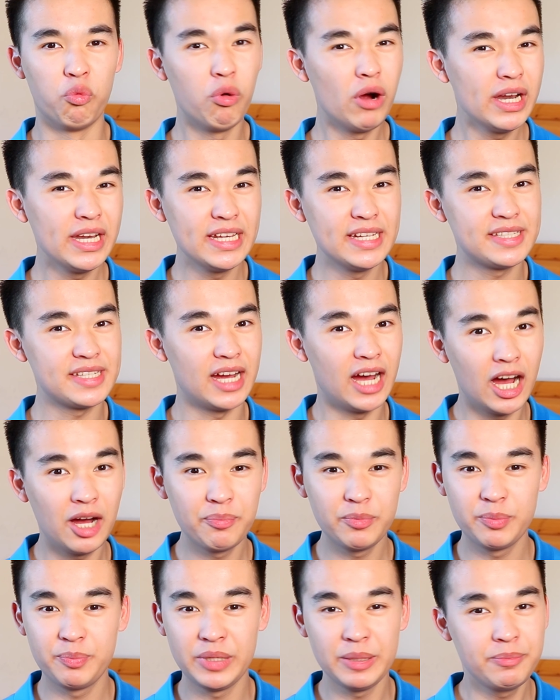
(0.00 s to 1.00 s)
What is
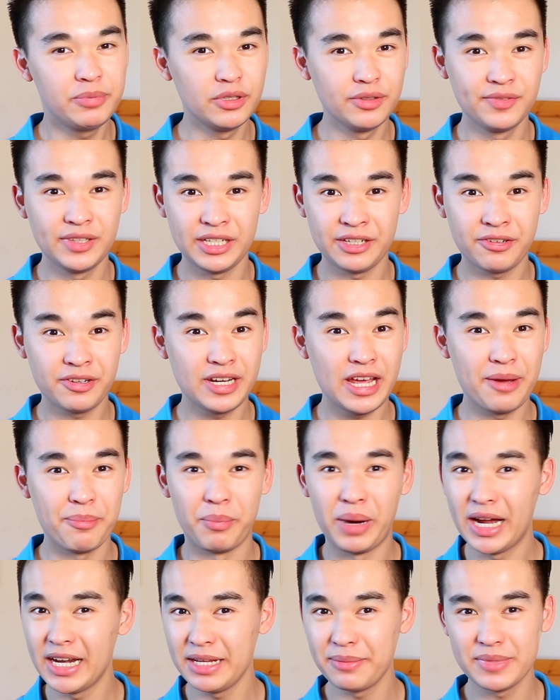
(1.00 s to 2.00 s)
up, people of the internet?
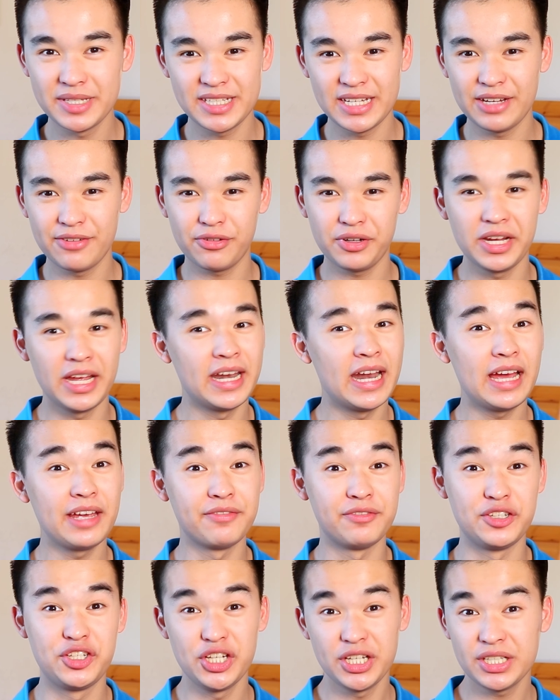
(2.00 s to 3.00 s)
My name is Avery, and
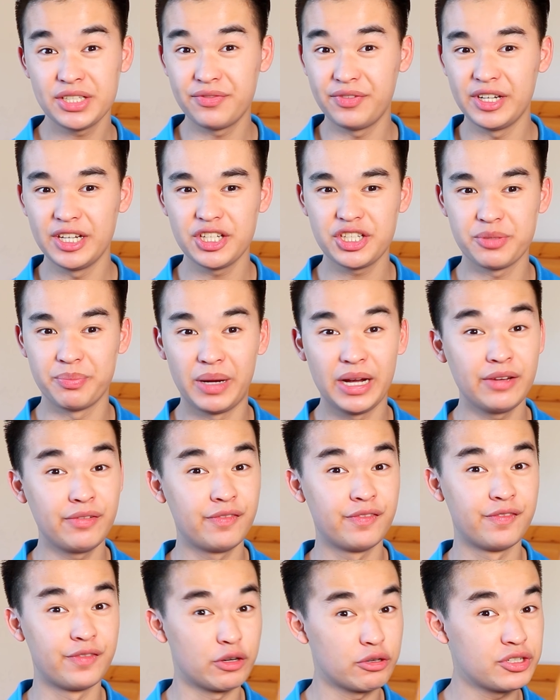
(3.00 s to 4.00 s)
I've just finished my
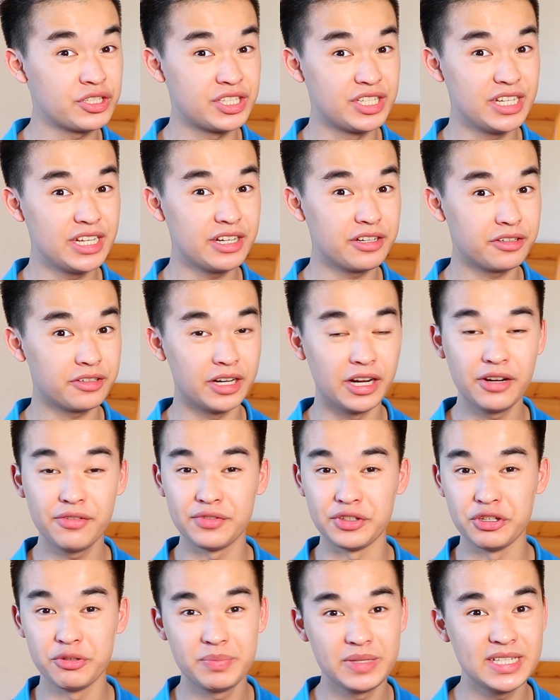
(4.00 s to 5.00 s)
first year of
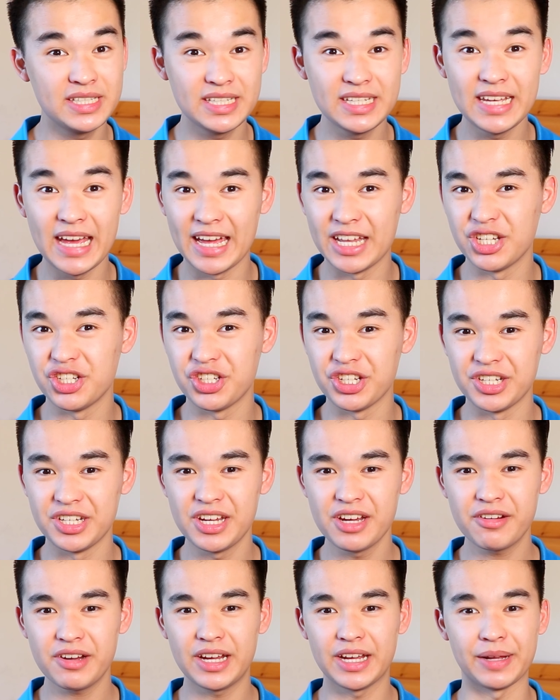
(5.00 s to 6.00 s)
UBC
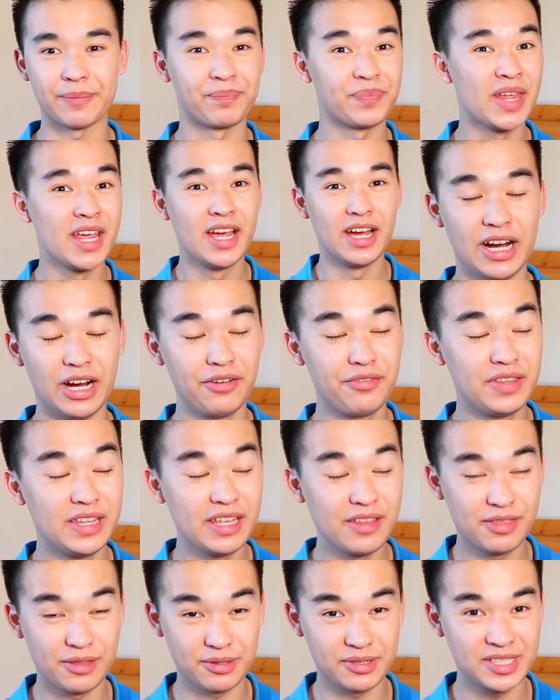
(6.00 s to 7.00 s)
engineering. Of
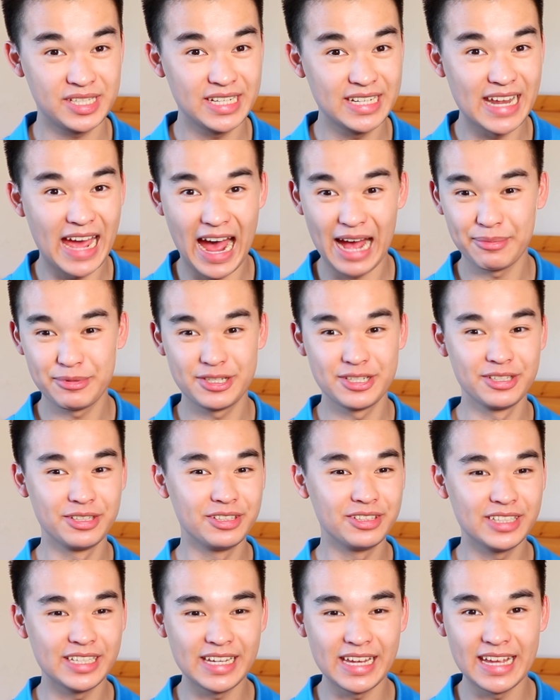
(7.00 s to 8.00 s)
the 13
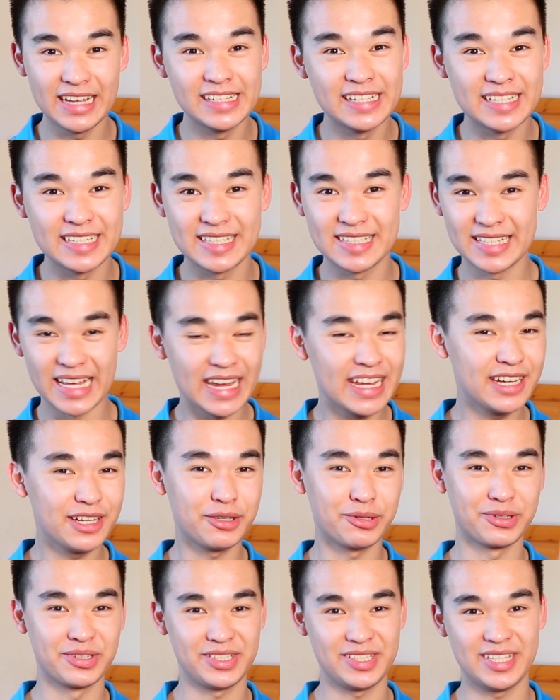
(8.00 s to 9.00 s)
absolutely insane
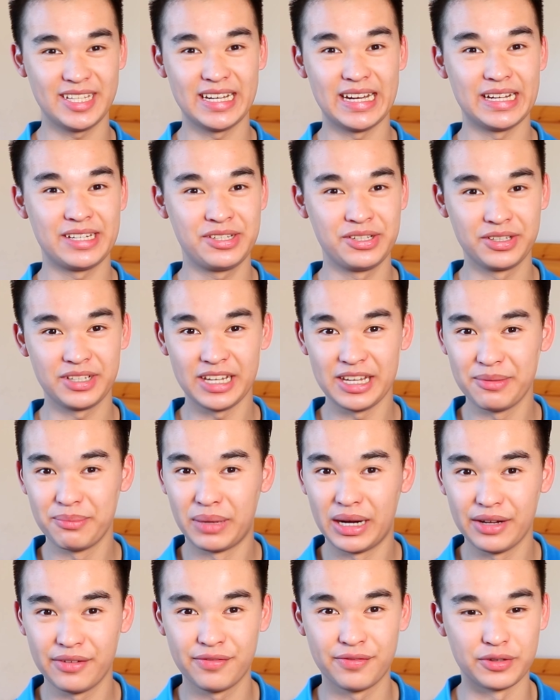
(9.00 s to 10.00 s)
courses that I took in
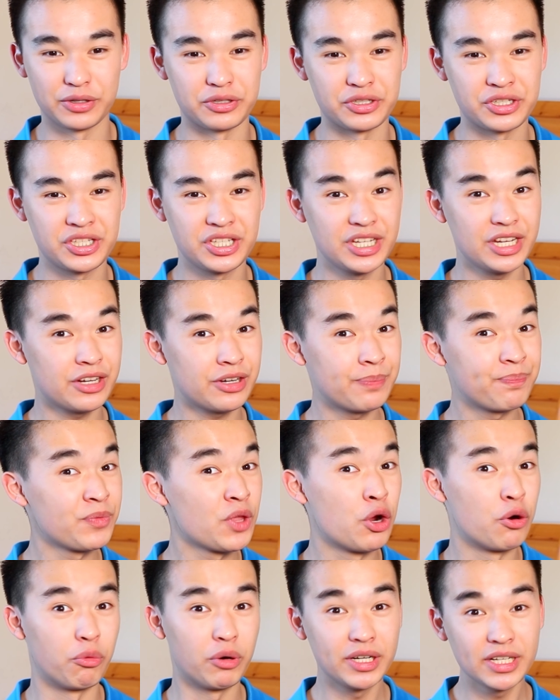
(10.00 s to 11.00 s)
my first year,
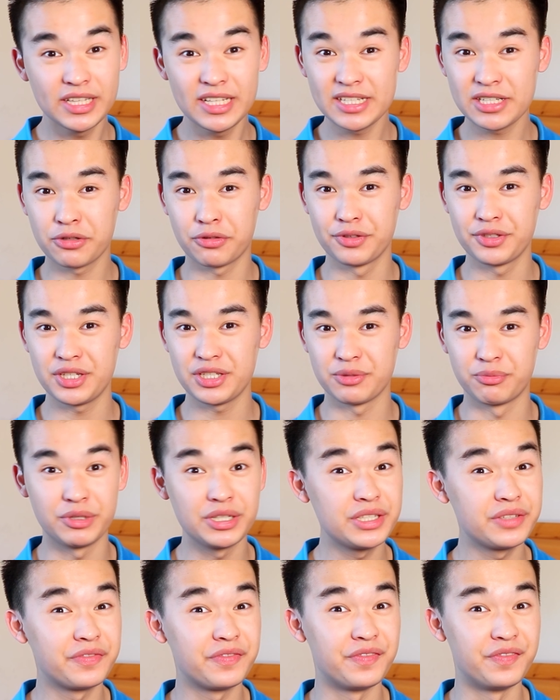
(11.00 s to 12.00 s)
one of these courses
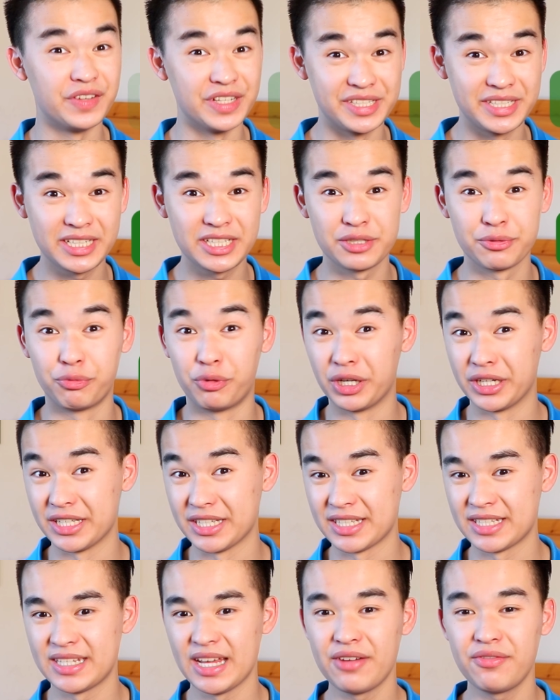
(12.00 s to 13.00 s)
was Physics
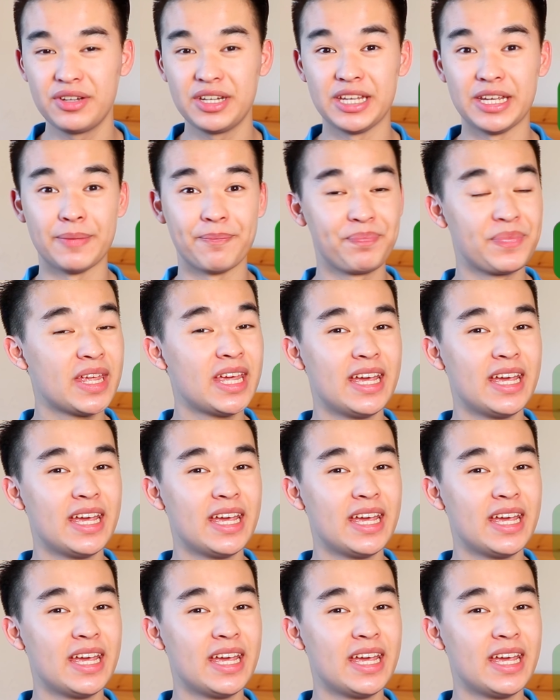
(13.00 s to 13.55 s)
170.